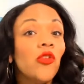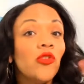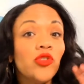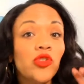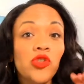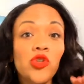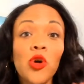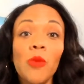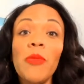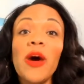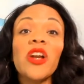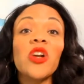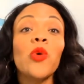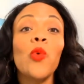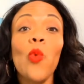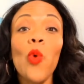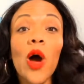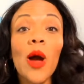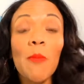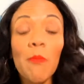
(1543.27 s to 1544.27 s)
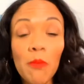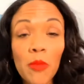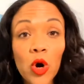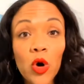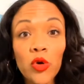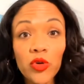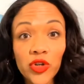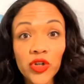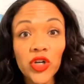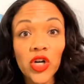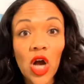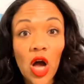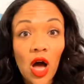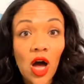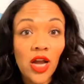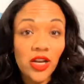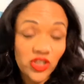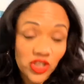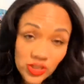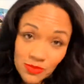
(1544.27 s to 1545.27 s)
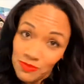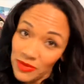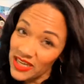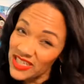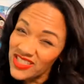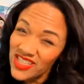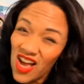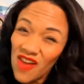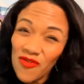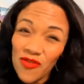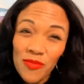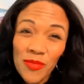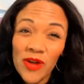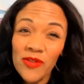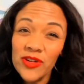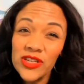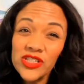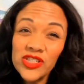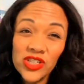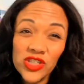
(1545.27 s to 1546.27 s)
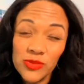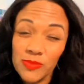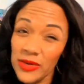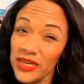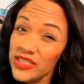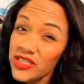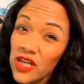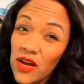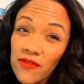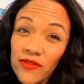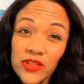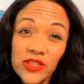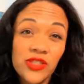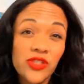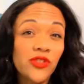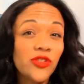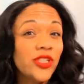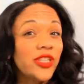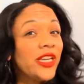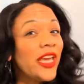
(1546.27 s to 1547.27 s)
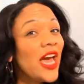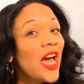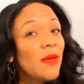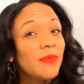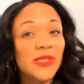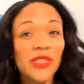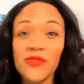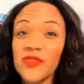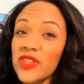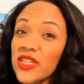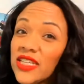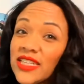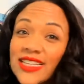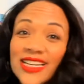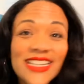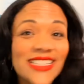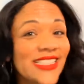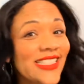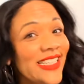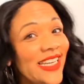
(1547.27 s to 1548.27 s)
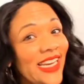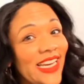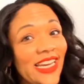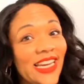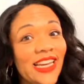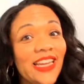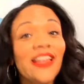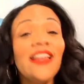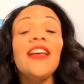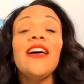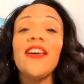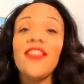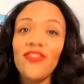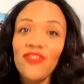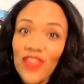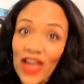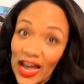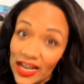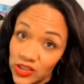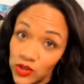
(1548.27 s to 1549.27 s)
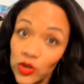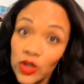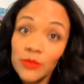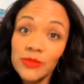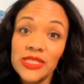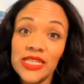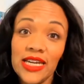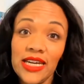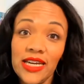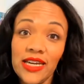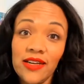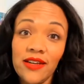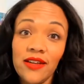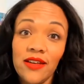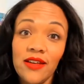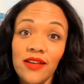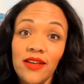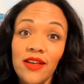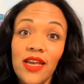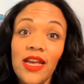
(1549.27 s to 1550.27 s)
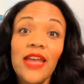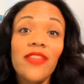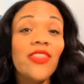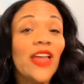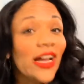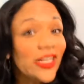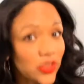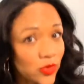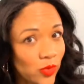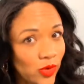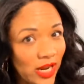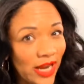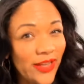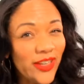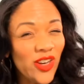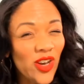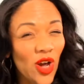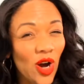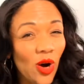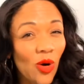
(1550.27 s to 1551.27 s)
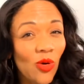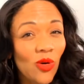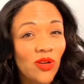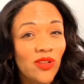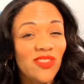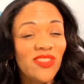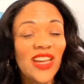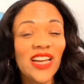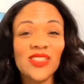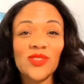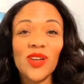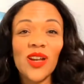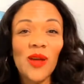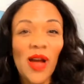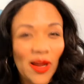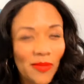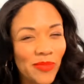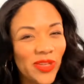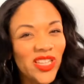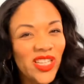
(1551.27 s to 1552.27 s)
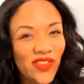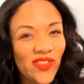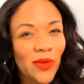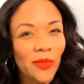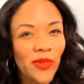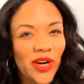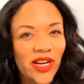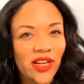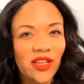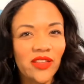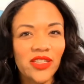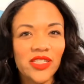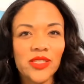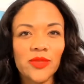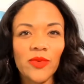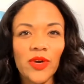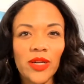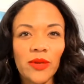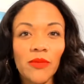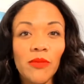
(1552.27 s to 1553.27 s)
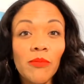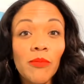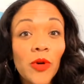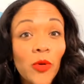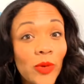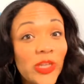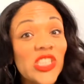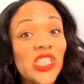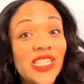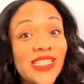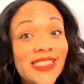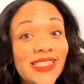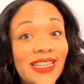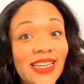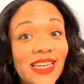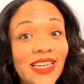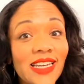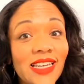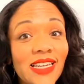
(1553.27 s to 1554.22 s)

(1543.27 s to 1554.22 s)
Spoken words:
no matter what mode you're on. Just based off of my research, based off of the screen caps, everything that I see, that's what I'm saying. That's what I know. That's what I believe. I'm right on this one. But we shall see.